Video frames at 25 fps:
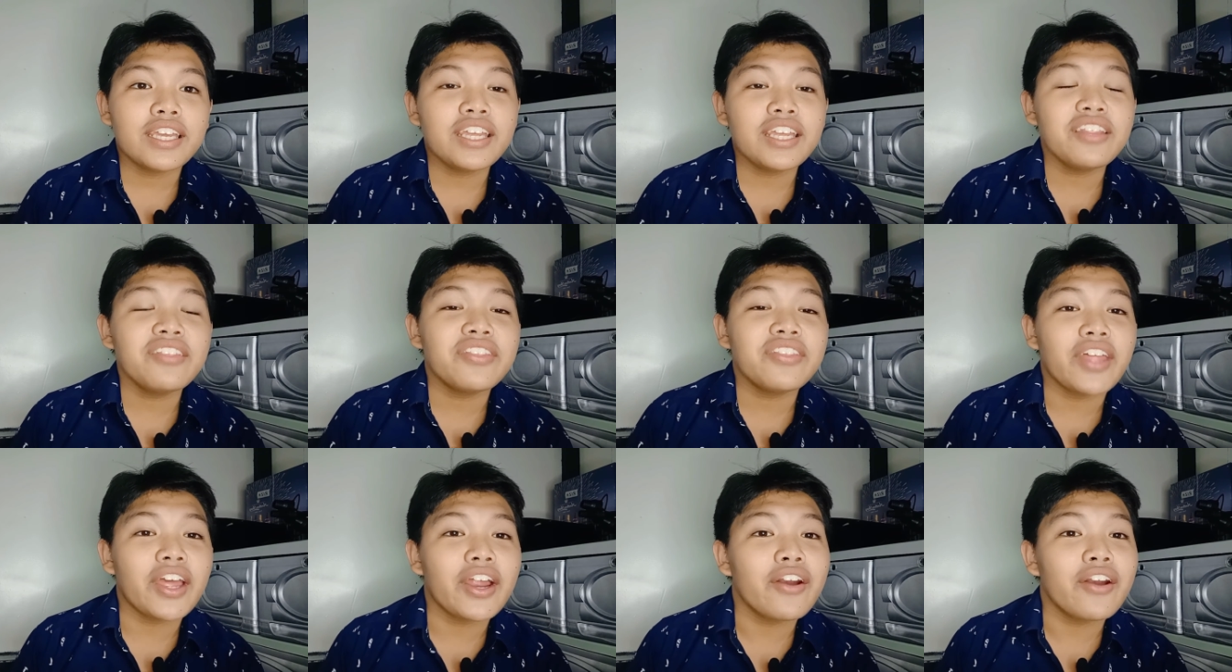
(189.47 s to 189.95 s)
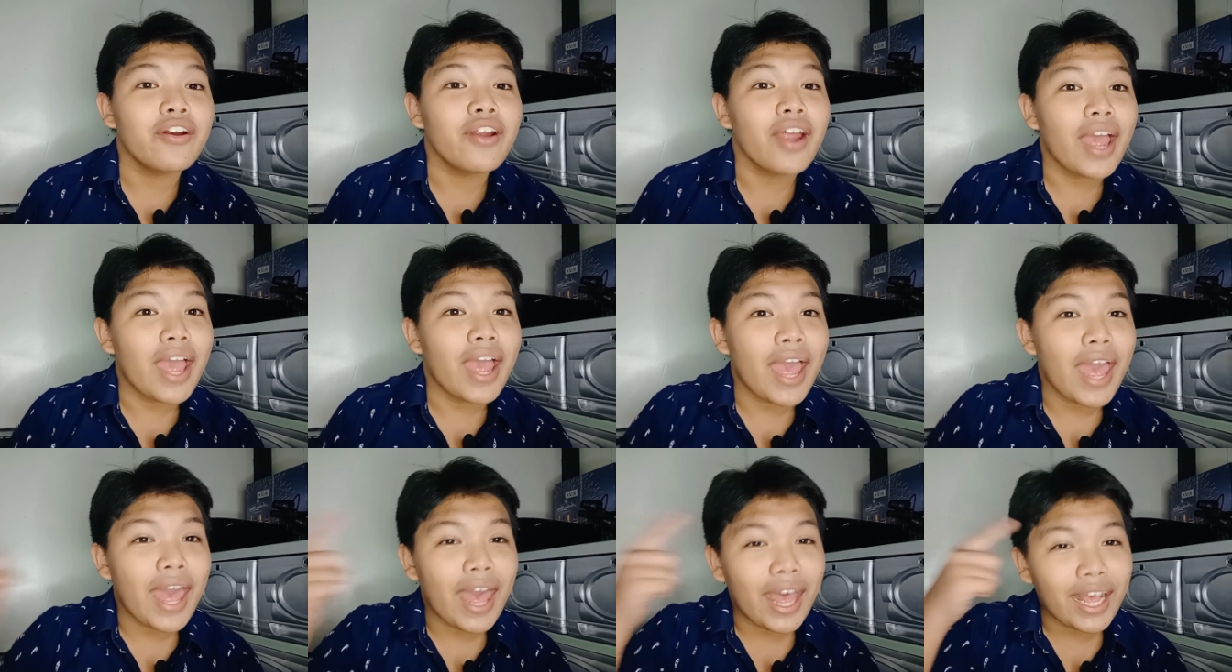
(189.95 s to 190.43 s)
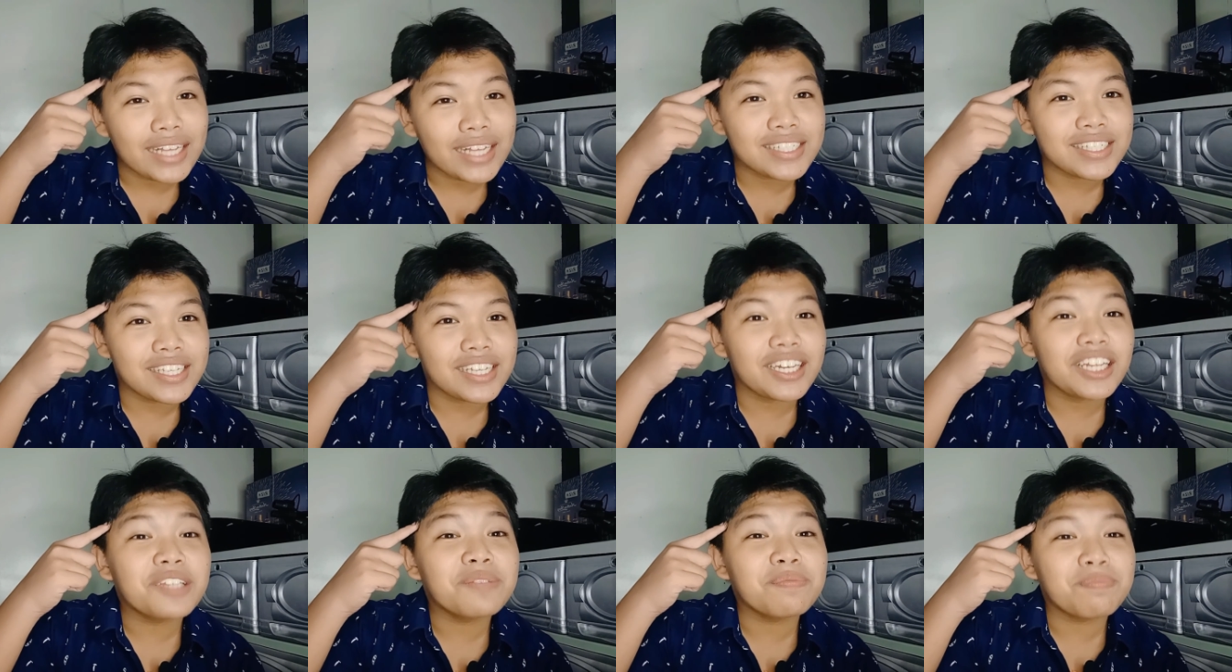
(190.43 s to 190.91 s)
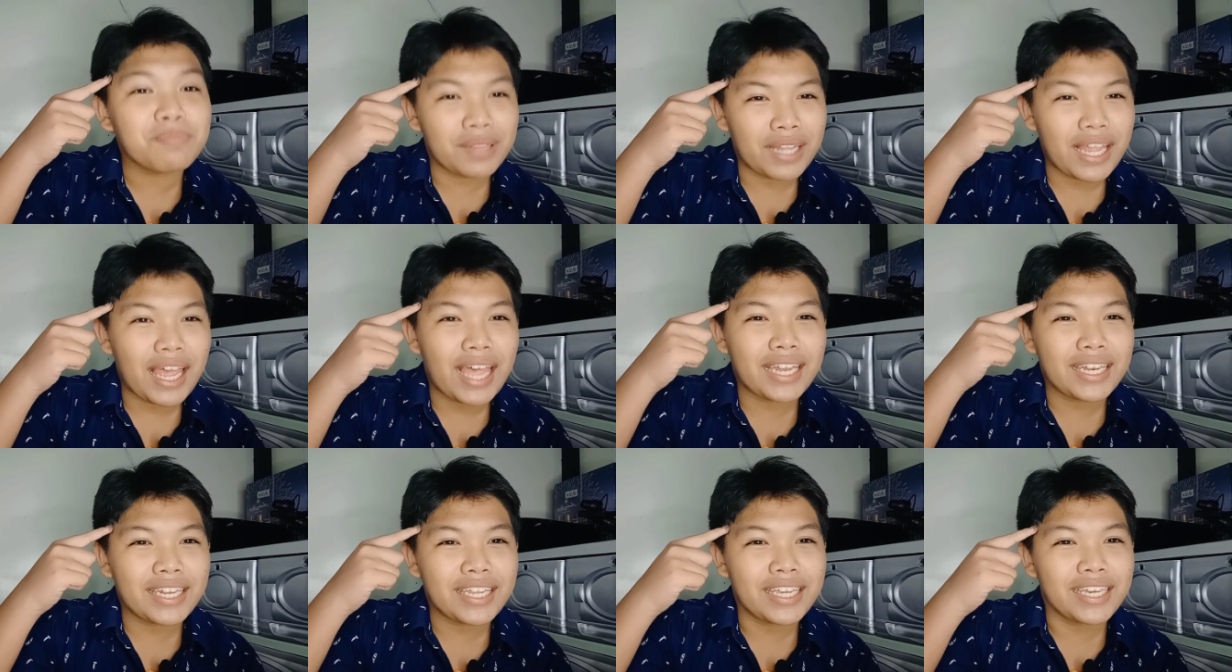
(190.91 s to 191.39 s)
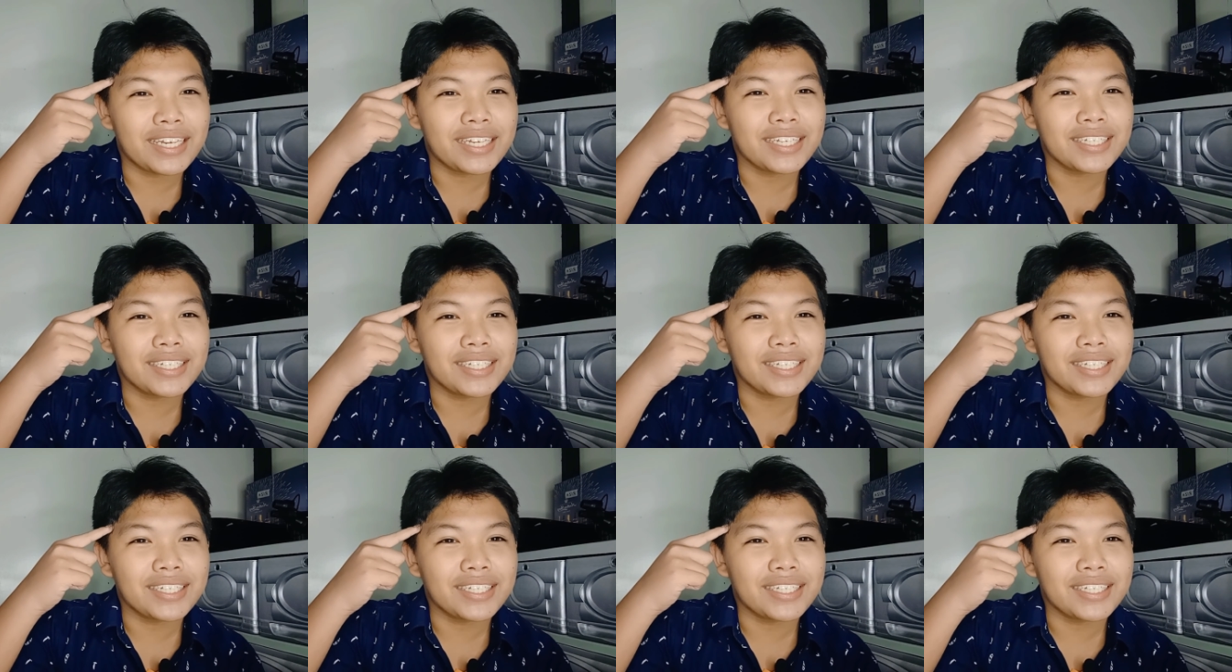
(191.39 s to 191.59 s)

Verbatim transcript: in their excellent planning.